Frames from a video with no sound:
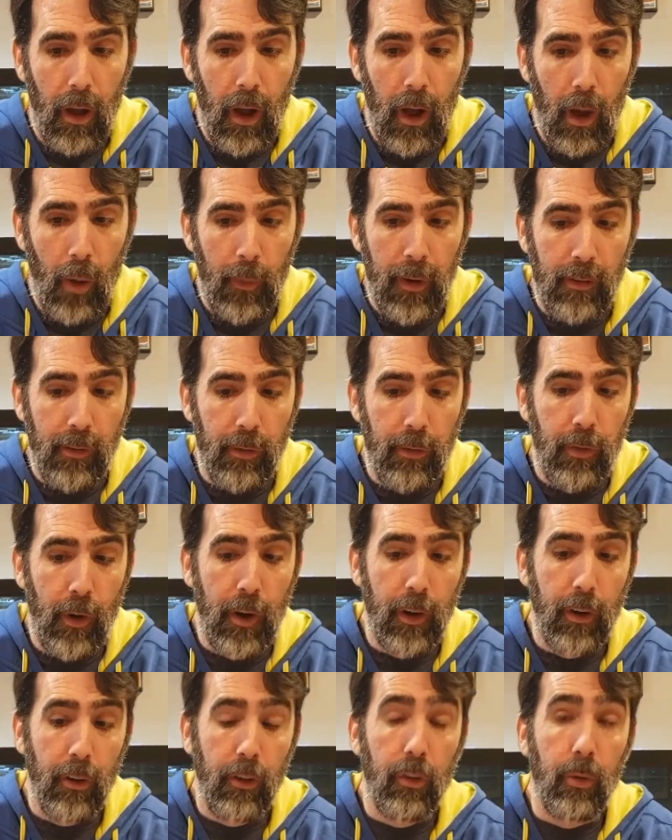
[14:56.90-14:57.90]
We have a
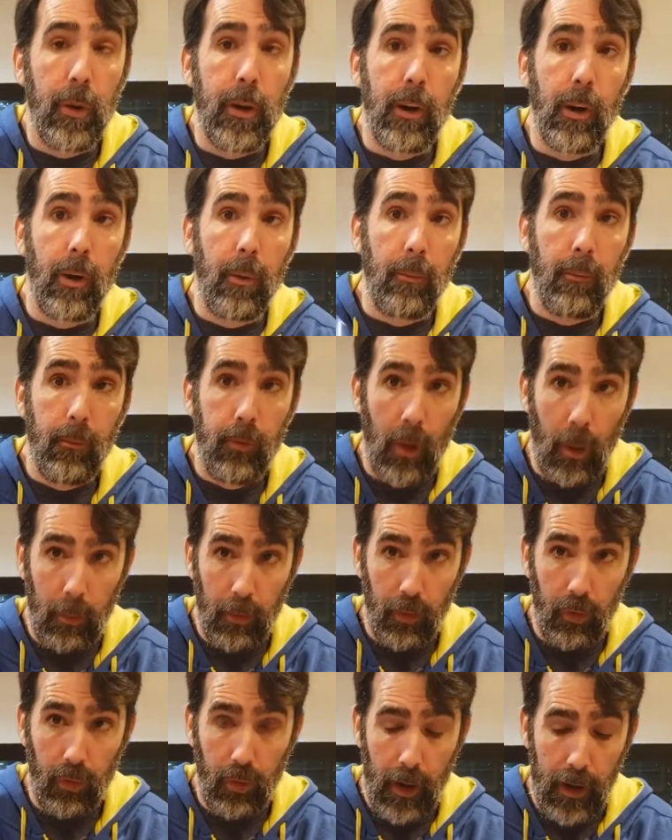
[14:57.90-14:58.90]
Fire Shrieker,
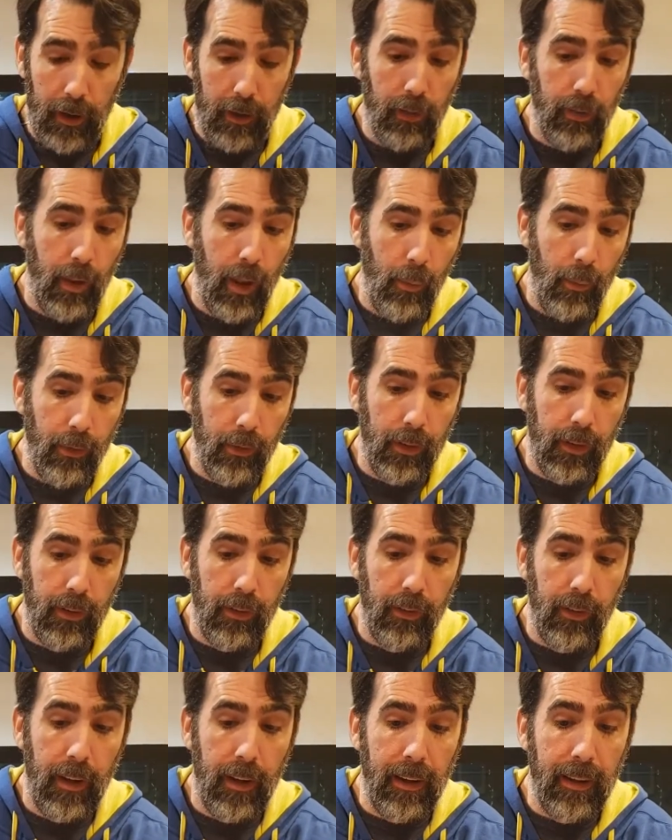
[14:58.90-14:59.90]
double strike, so that one's going
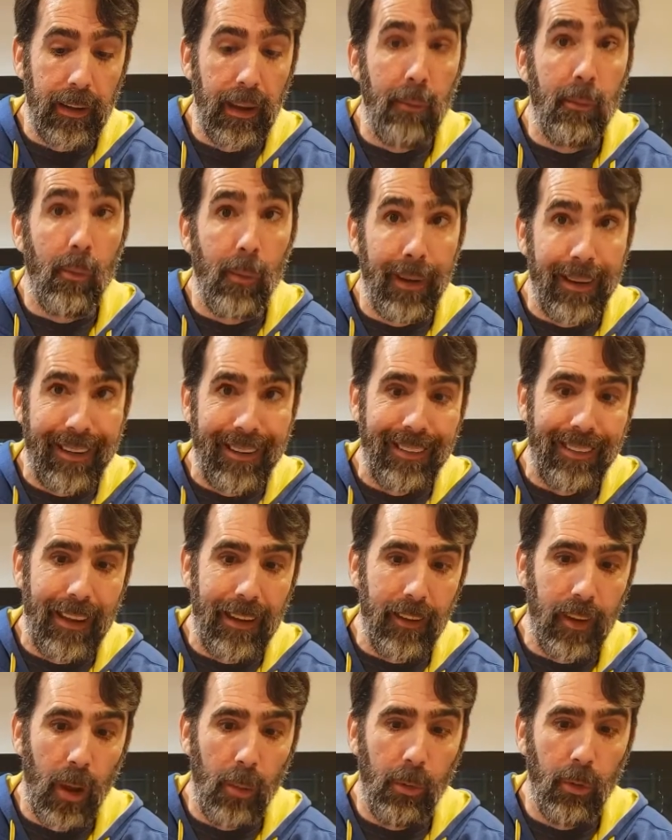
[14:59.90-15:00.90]
to stay in. Again, we want to get
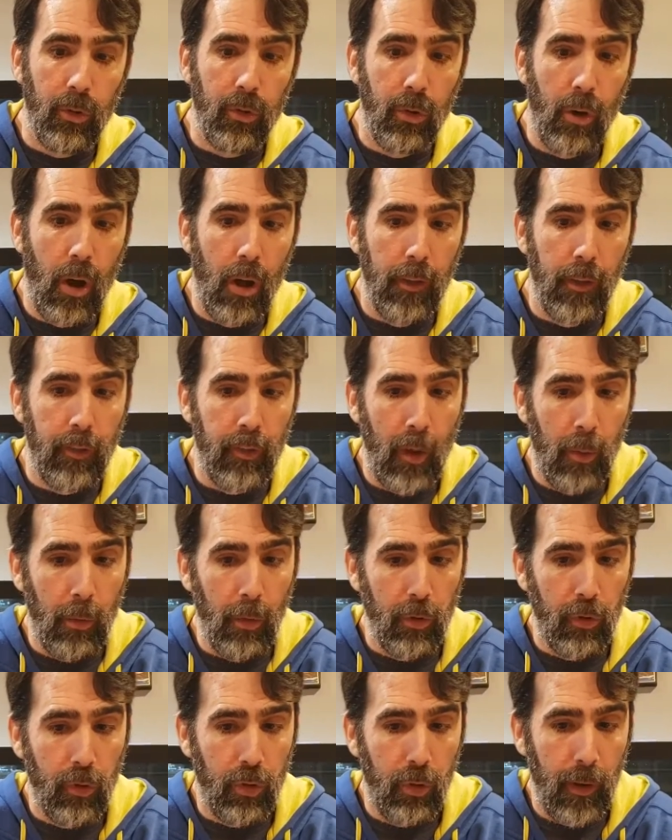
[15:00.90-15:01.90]
that double draw, the
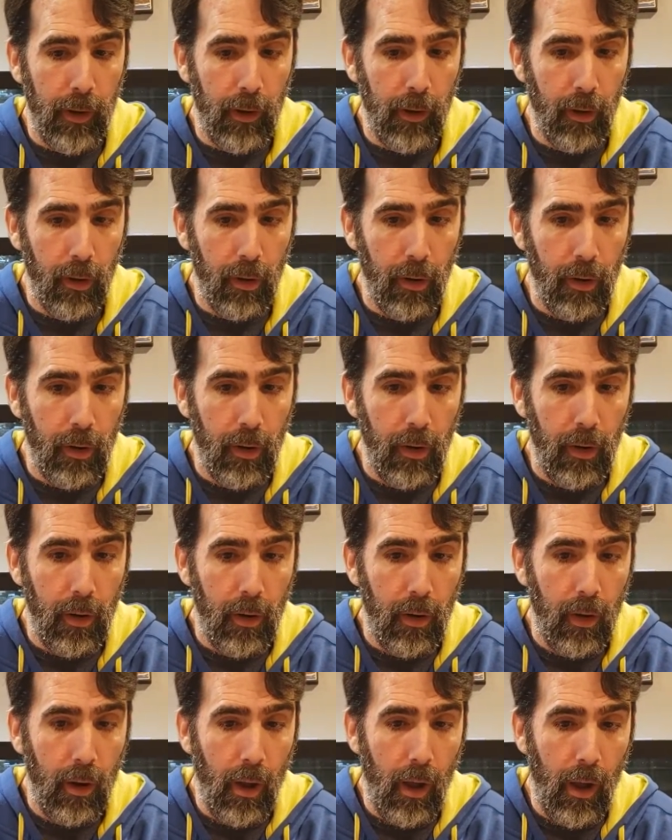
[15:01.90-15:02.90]
double trigger.
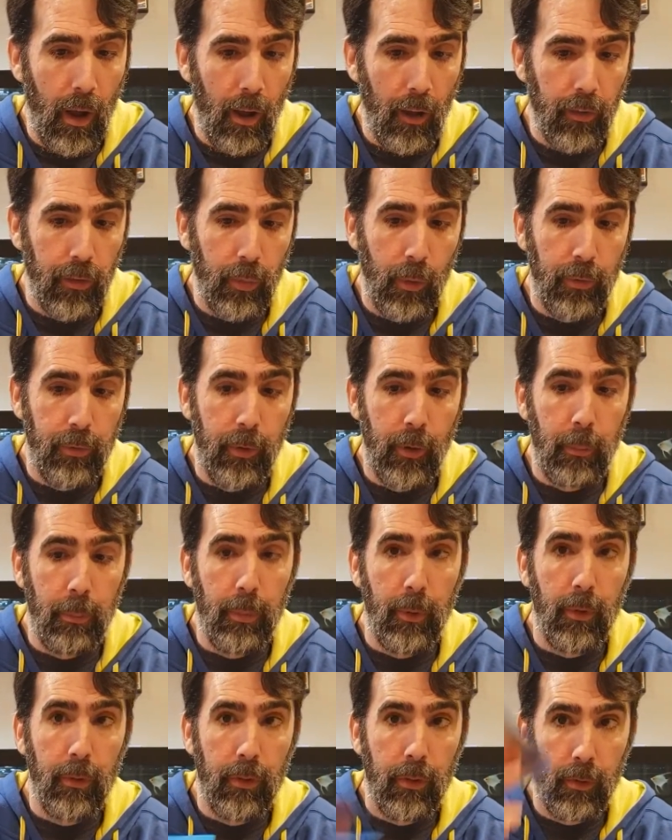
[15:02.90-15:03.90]

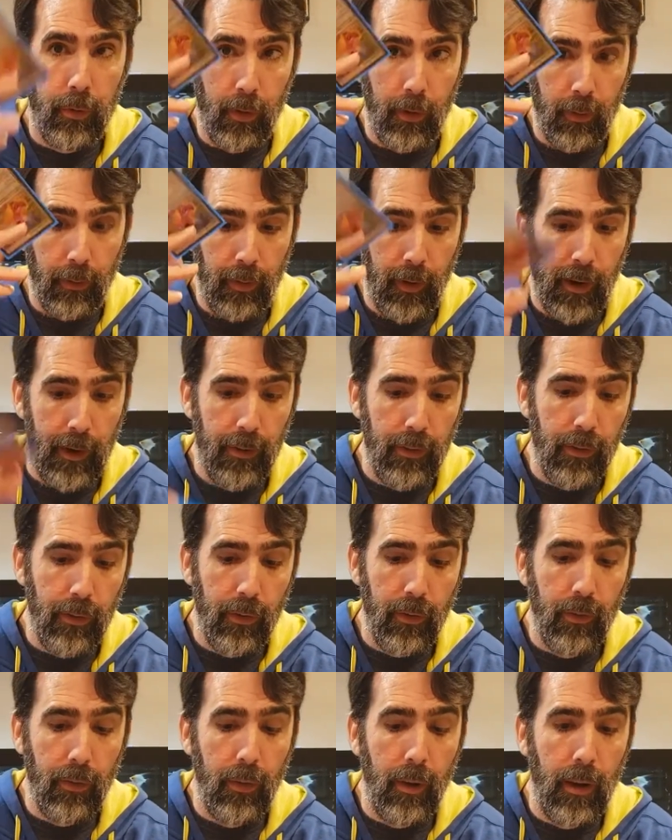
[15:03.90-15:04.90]
Swiftfoot Boots for defense,